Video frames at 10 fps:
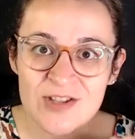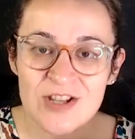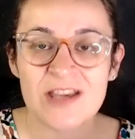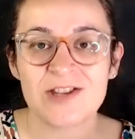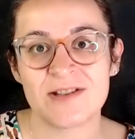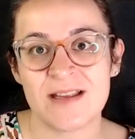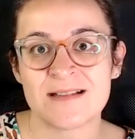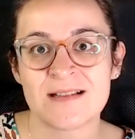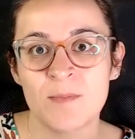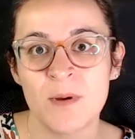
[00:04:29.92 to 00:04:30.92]
change
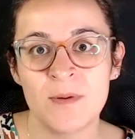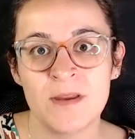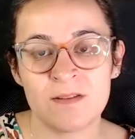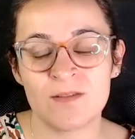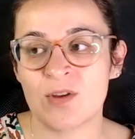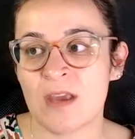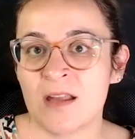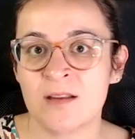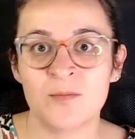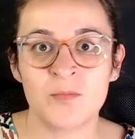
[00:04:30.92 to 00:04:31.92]
things up a bit, you
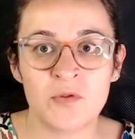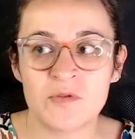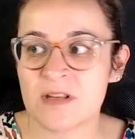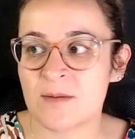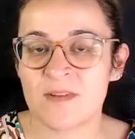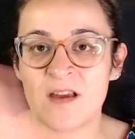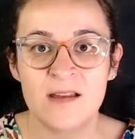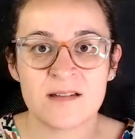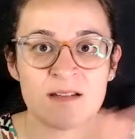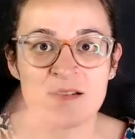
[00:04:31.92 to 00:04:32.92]
can move some
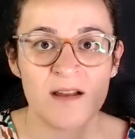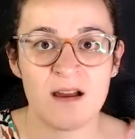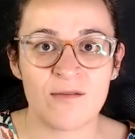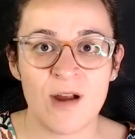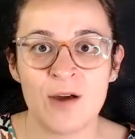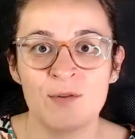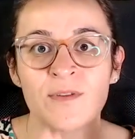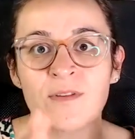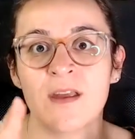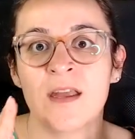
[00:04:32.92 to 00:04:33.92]
tasks
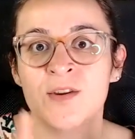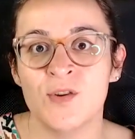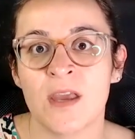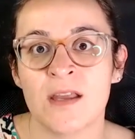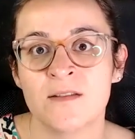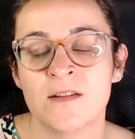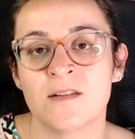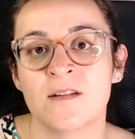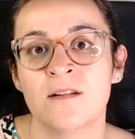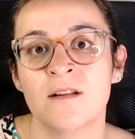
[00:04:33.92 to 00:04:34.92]
around, and you can
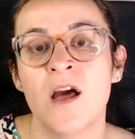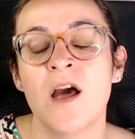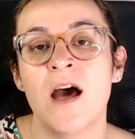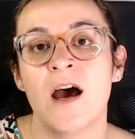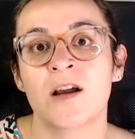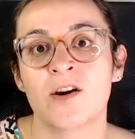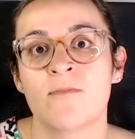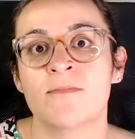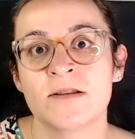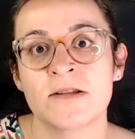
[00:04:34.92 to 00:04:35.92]
still
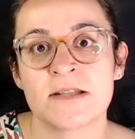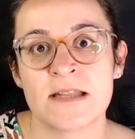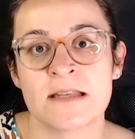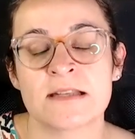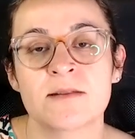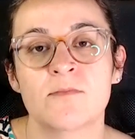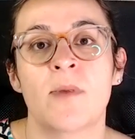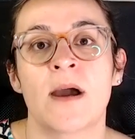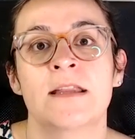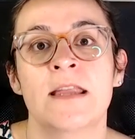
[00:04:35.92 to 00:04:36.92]
accomplish things
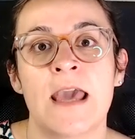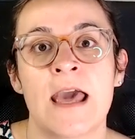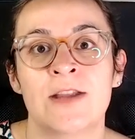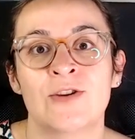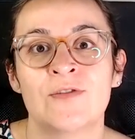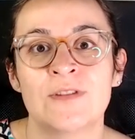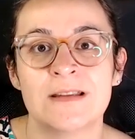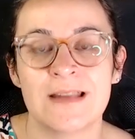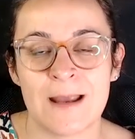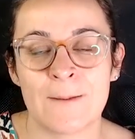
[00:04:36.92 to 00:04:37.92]
by the end of the
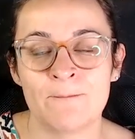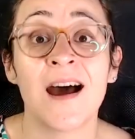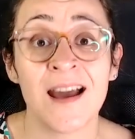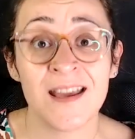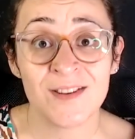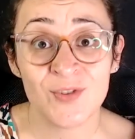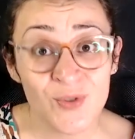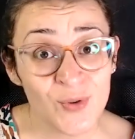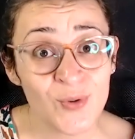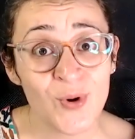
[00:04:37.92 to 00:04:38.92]
day. I
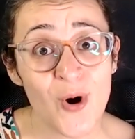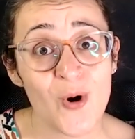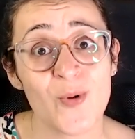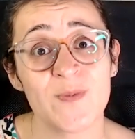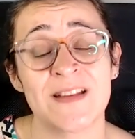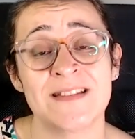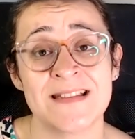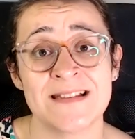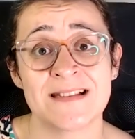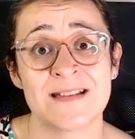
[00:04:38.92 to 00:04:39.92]
do hope that
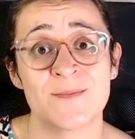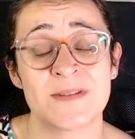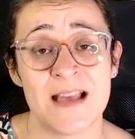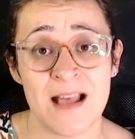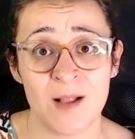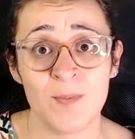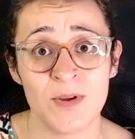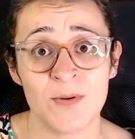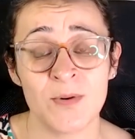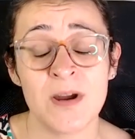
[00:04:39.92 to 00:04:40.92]
these tips help
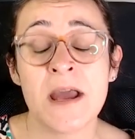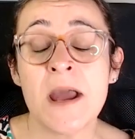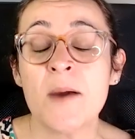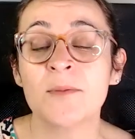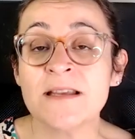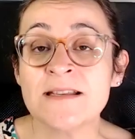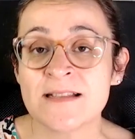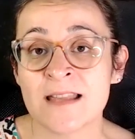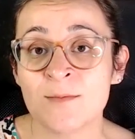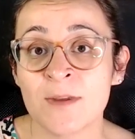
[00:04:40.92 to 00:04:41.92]
you. Please
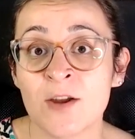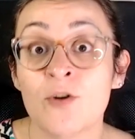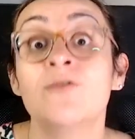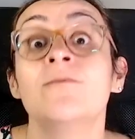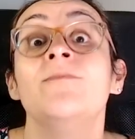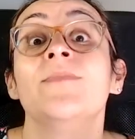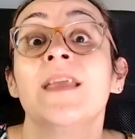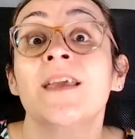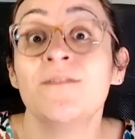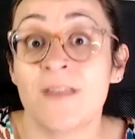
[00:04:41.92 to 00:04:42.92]
let me know
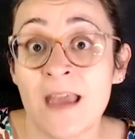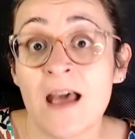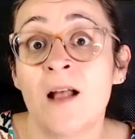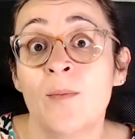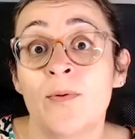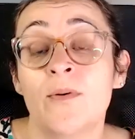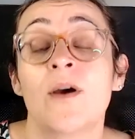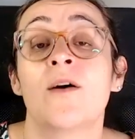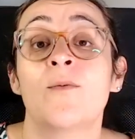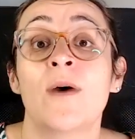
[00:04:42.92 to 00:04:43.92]
if they help,
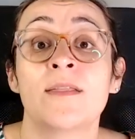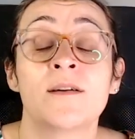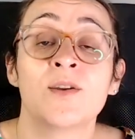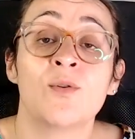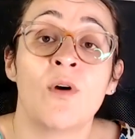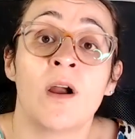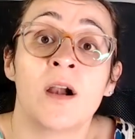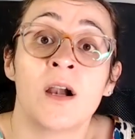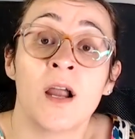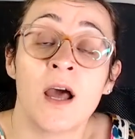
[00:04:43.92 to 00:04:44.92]
whether you
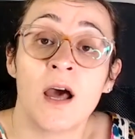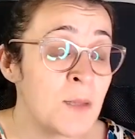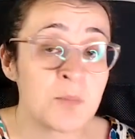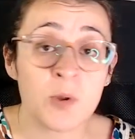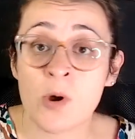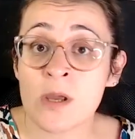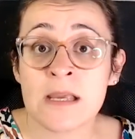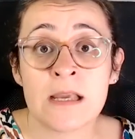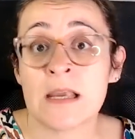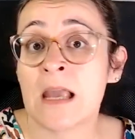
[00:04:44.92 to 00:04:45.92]
are
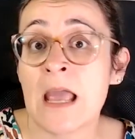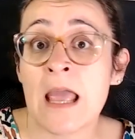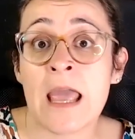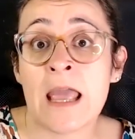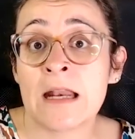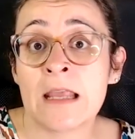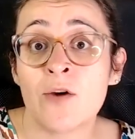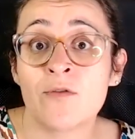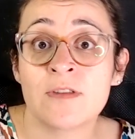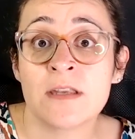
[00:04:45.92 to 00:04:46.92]
employing any
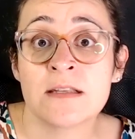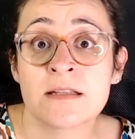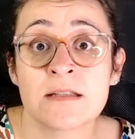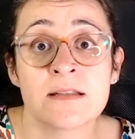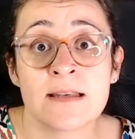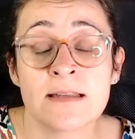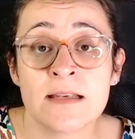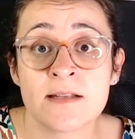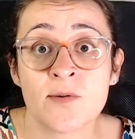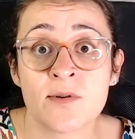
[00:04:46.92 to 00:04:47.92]
of these
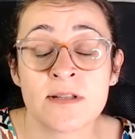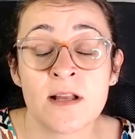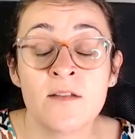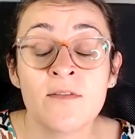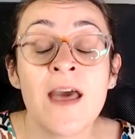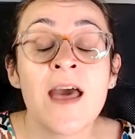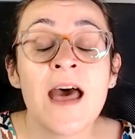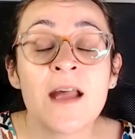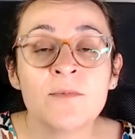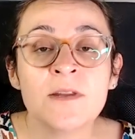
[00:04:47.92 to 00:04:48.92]
techniques yourself.
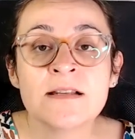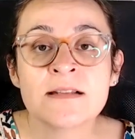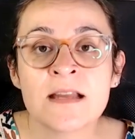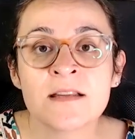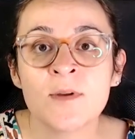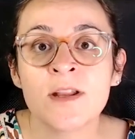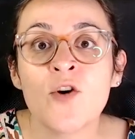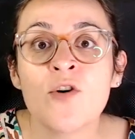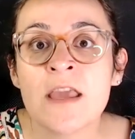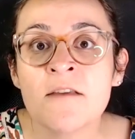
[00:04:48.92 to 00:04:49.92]
And please let me
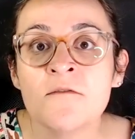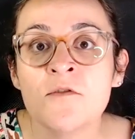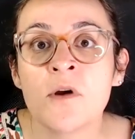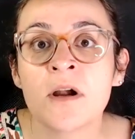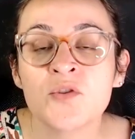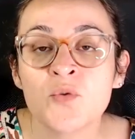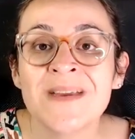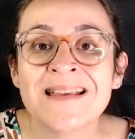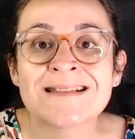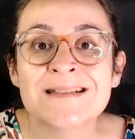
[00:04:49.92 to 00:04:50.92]
know if you are
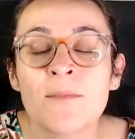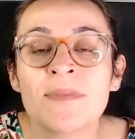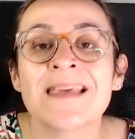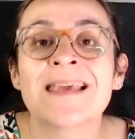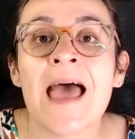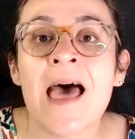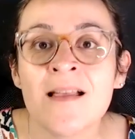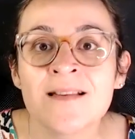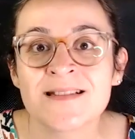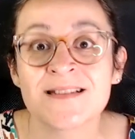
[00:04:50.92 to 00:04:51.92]
doing something
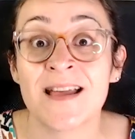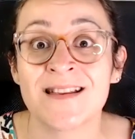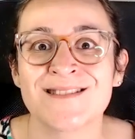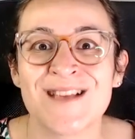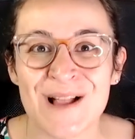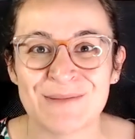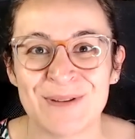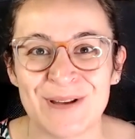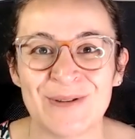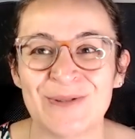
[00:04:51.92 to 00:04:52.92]
else that is
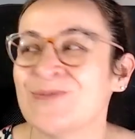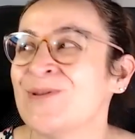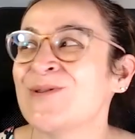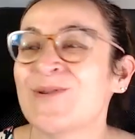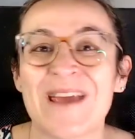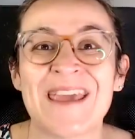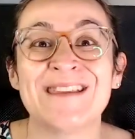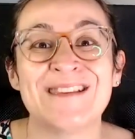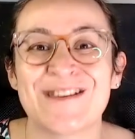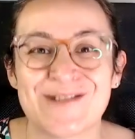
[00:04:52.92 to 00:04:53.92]
helping you with your
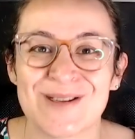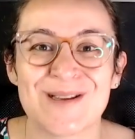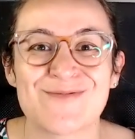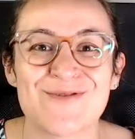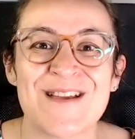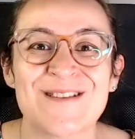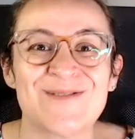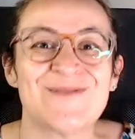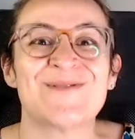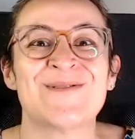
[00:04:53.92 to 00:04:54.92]
ADHD brain
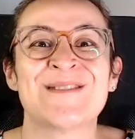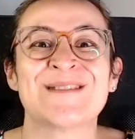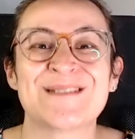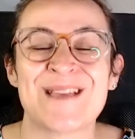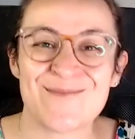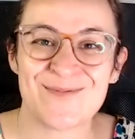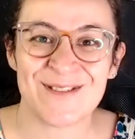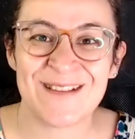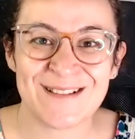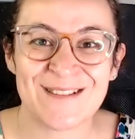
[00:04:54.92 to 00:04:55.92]
to stay
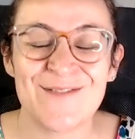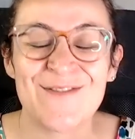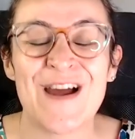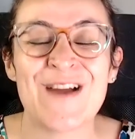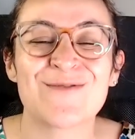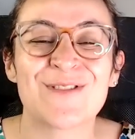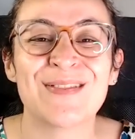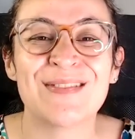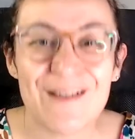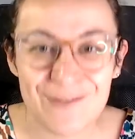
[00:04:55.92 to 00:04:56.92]
productive. I would
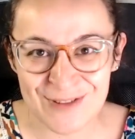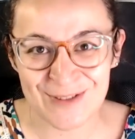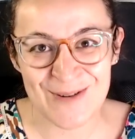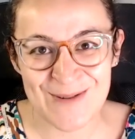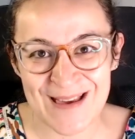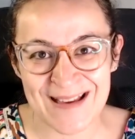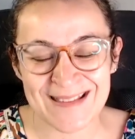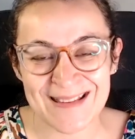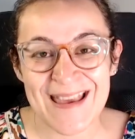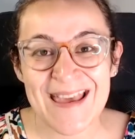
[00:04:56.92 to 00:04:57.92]
love to know that.
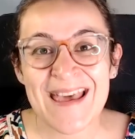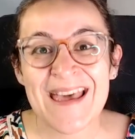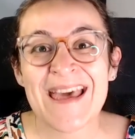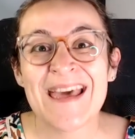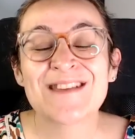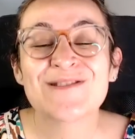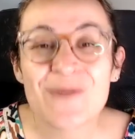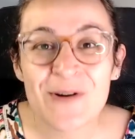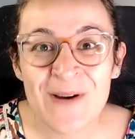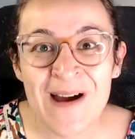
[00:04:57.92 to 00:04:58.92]

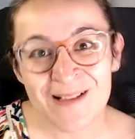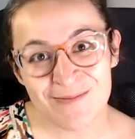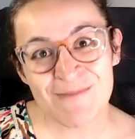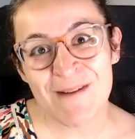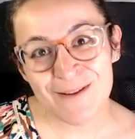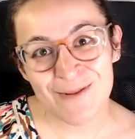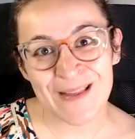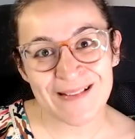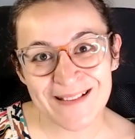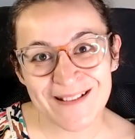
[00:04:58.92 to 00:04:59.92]
Tomorrow I'll be back with
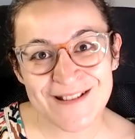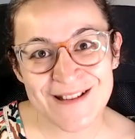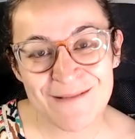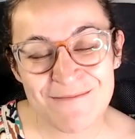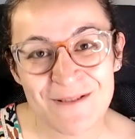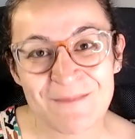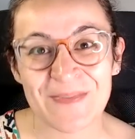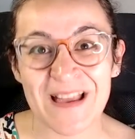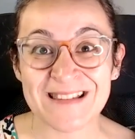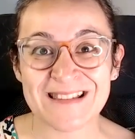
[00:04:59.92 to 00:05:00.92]
another tip.
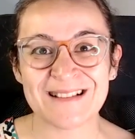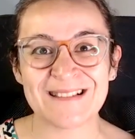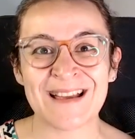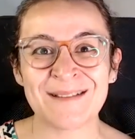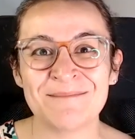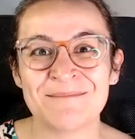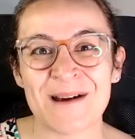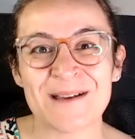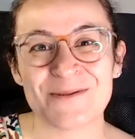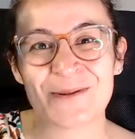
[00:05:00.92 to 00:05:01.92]
Until then,
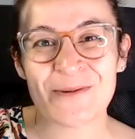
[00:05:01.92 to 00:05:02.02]
mind your